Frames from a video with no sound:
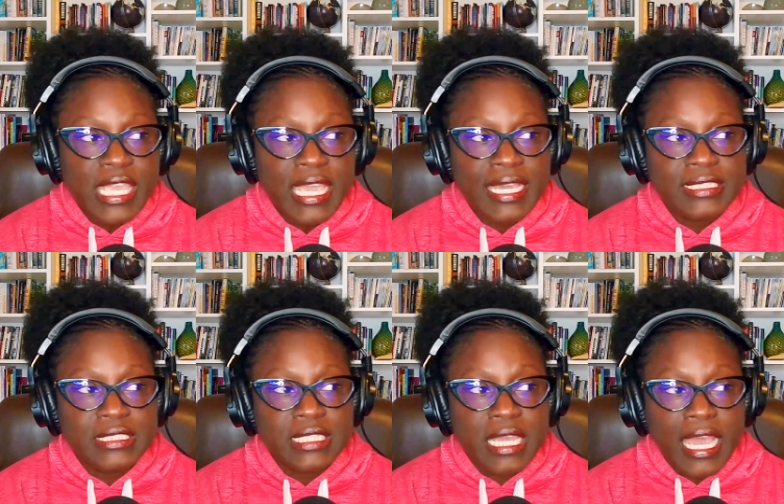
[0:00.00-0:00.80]

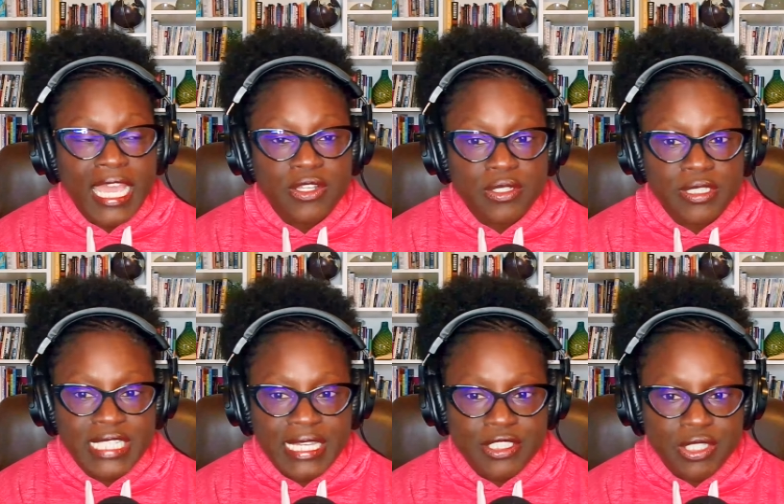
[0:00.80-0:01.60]
And I looked
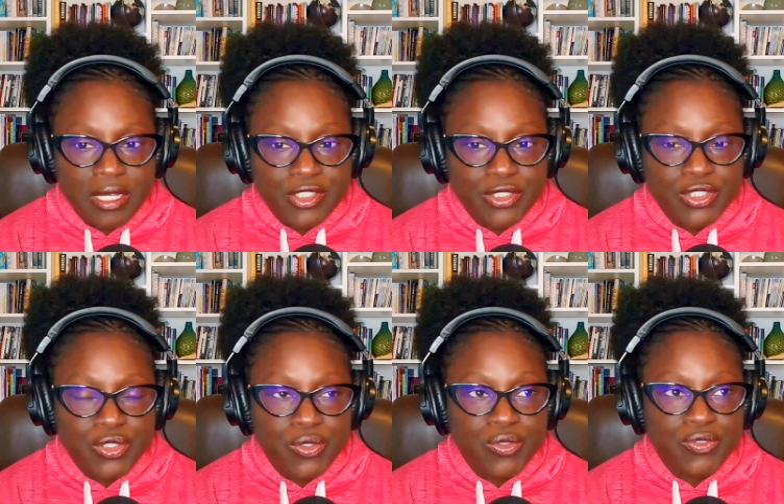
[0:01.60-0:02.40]
at the doctors
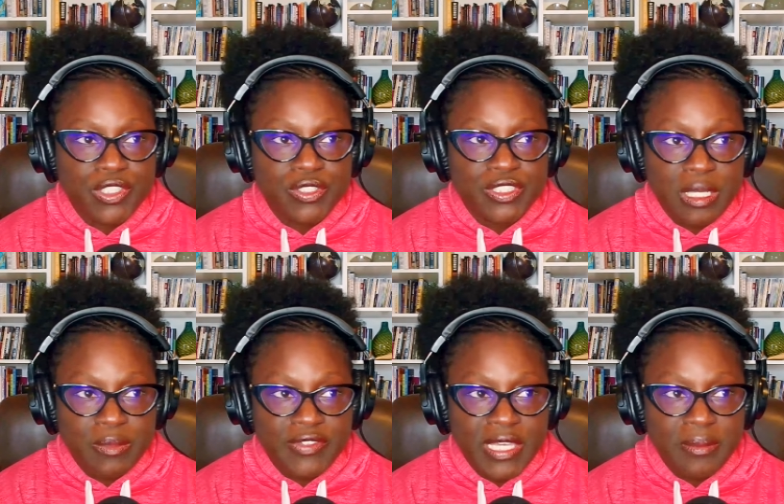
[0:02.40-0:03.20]
who, you know,
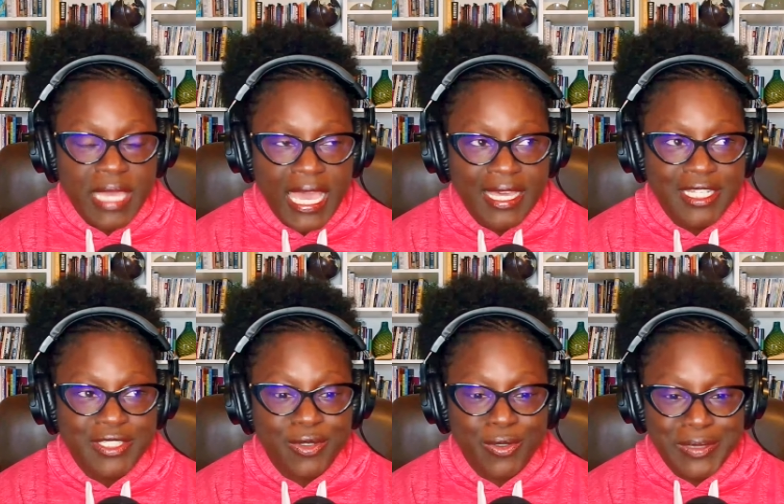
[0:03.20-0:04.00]
some of them had
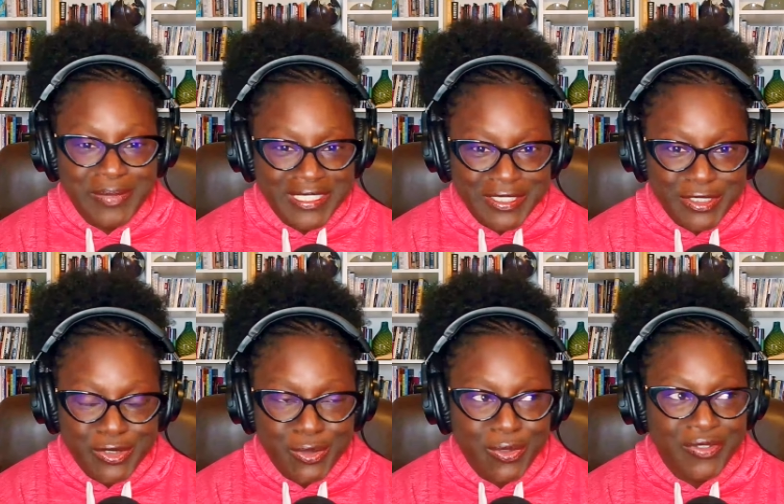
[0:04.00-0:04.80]
only been in the
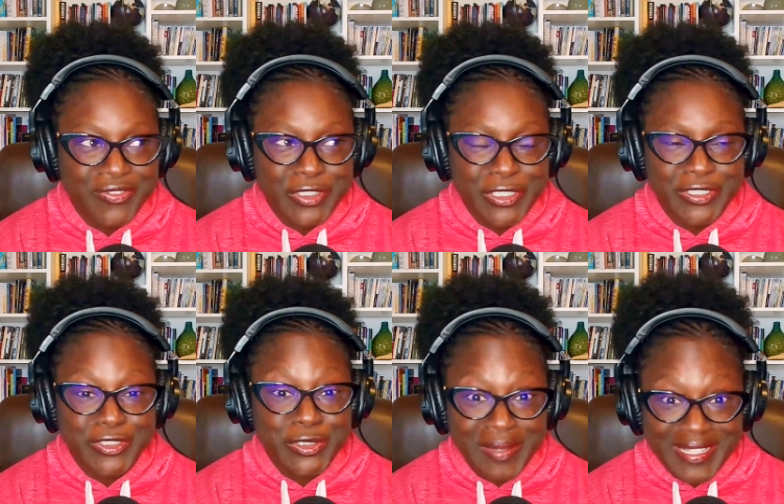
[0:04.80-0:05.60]
school for
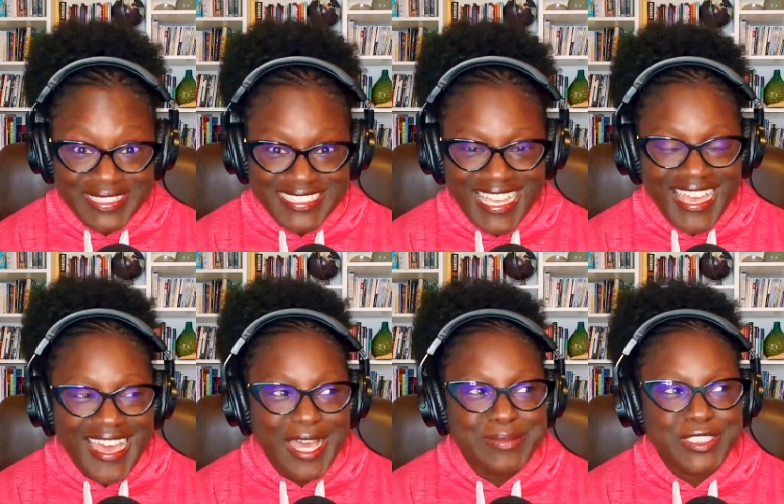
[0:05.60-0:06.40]
2 months.
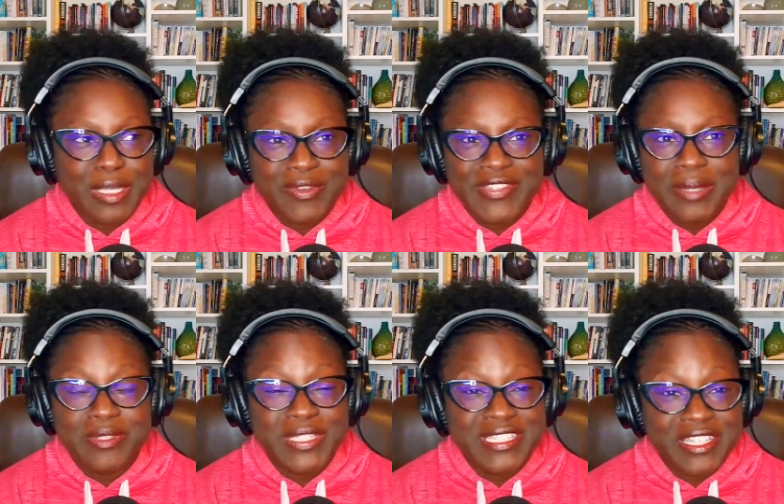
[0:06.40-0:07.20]
Some of them
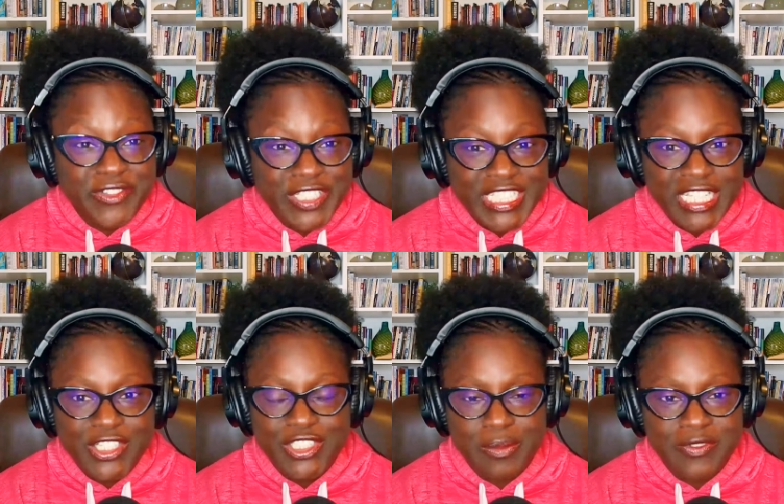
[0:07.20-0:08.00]
had been there for a
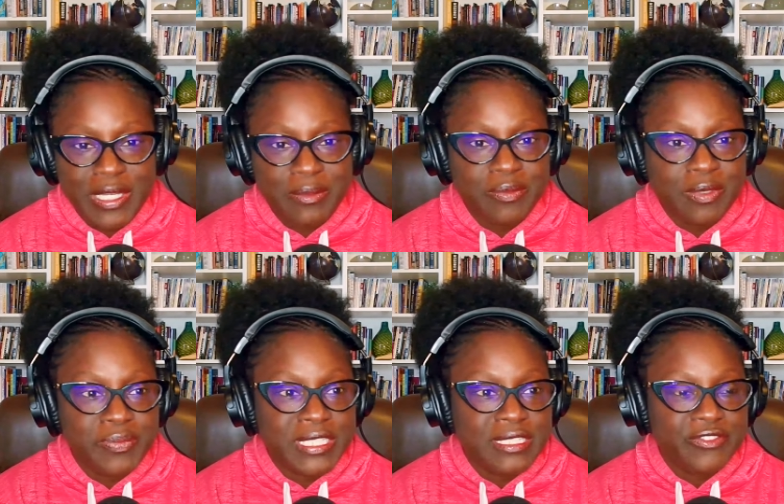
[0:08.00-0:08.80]
year. Some of them have
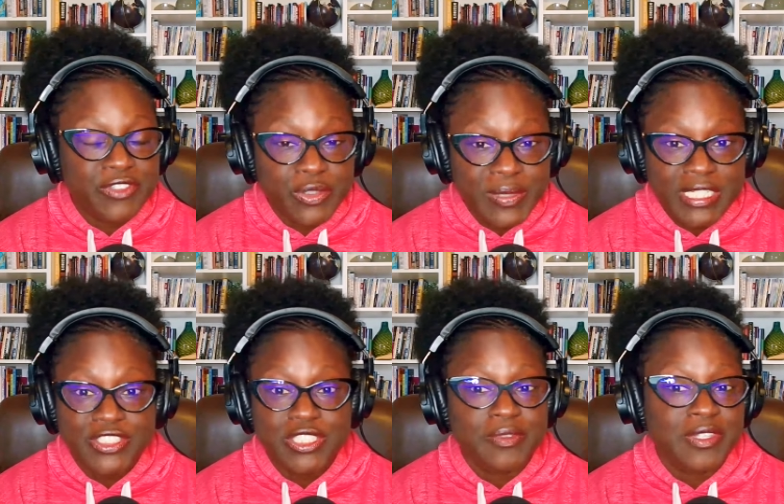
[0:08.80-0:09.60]
been there for 3
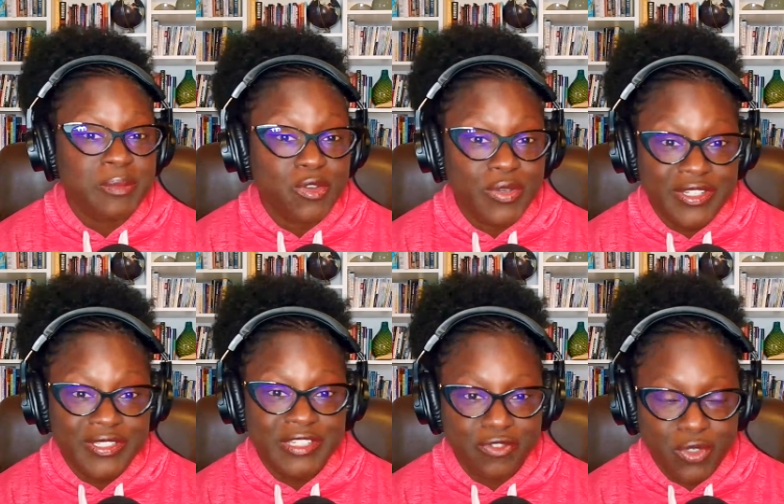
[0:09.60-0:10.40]
years. Some of them are going on
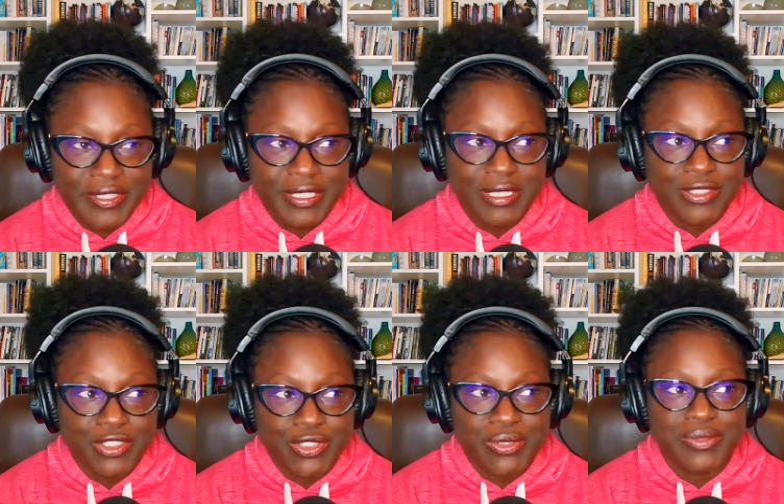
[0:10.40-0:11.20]
their fourth year.
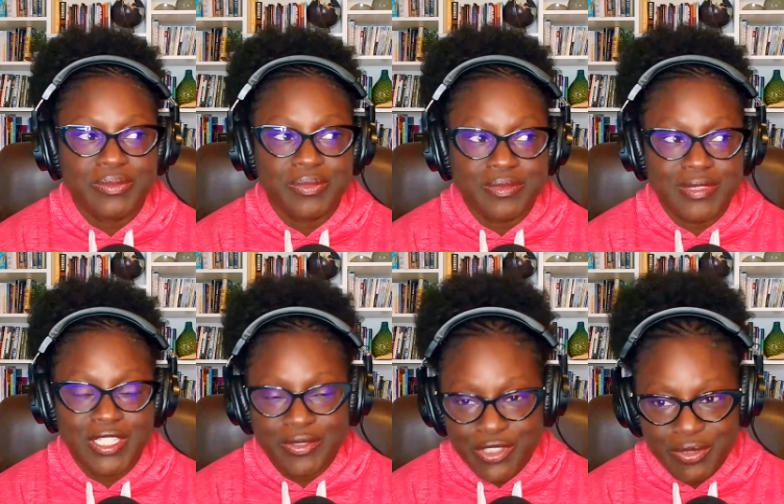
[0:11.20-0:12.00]
June
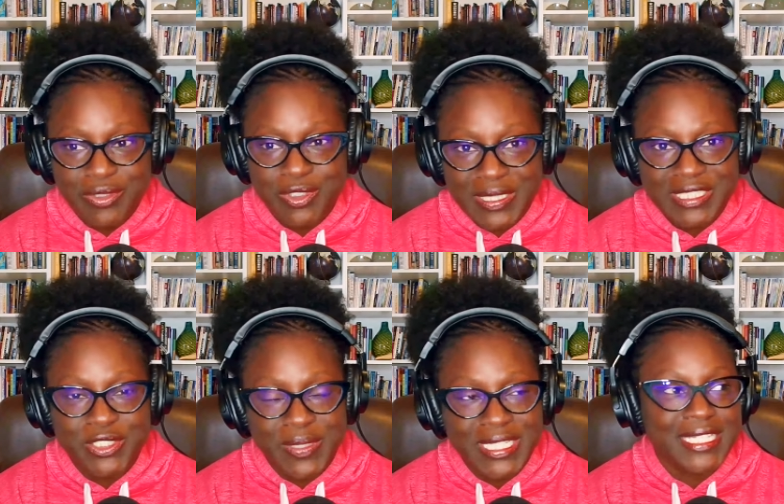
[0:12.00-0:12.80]

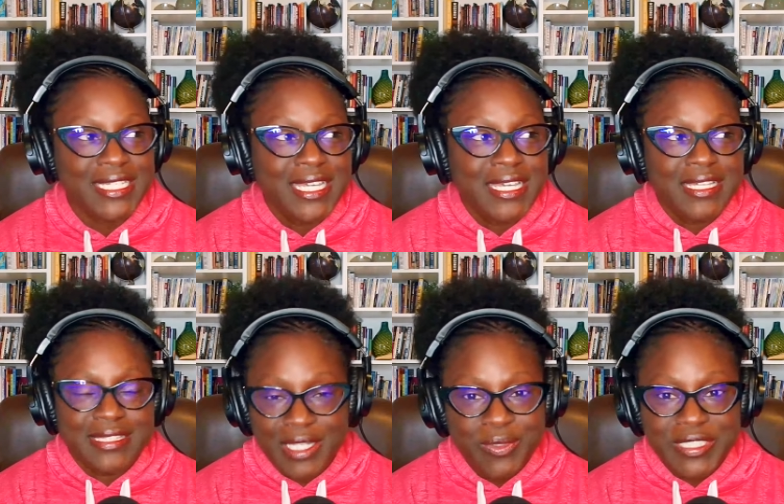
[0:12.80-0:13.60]
2020,
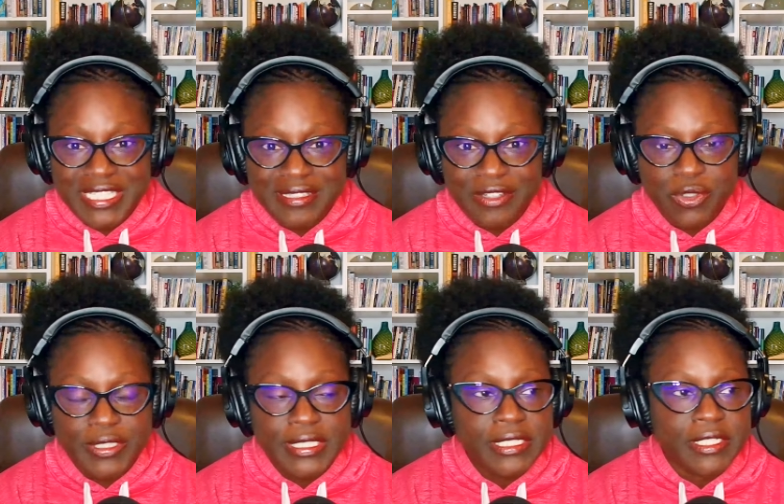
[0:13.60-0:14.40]
they will hit their
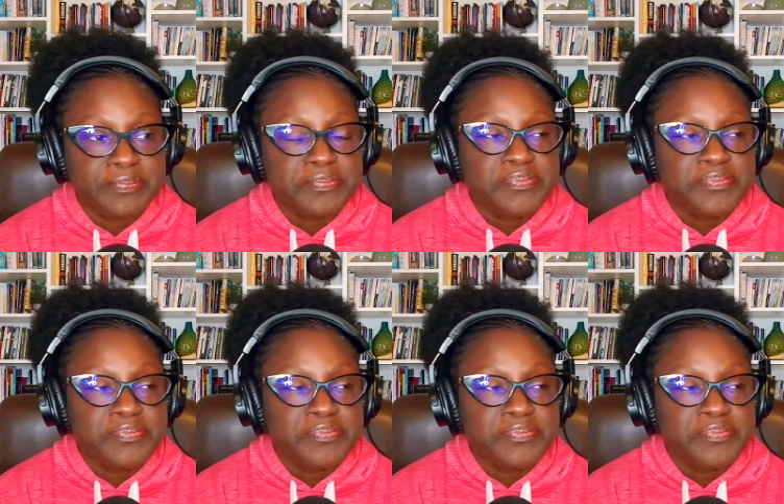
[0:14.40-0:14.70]
fourth year.